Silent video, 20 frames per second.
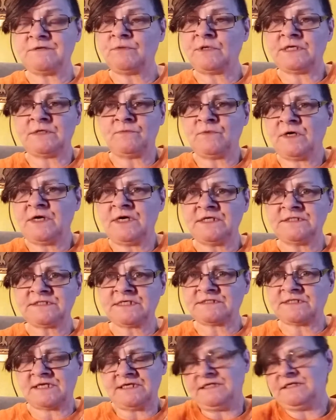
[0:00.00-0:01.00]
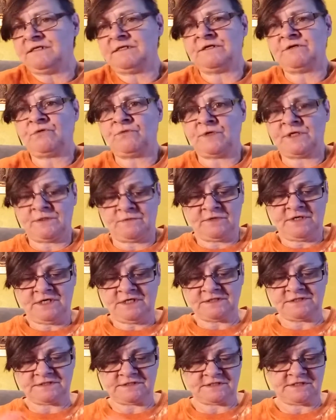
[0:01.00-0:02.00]
what it was, because I didn't know what it
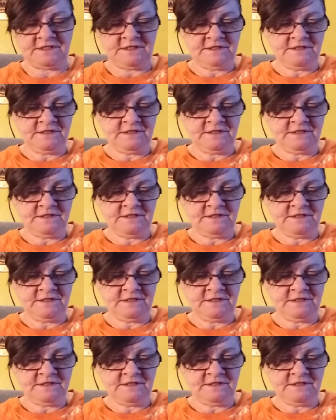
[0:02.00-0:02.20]
was,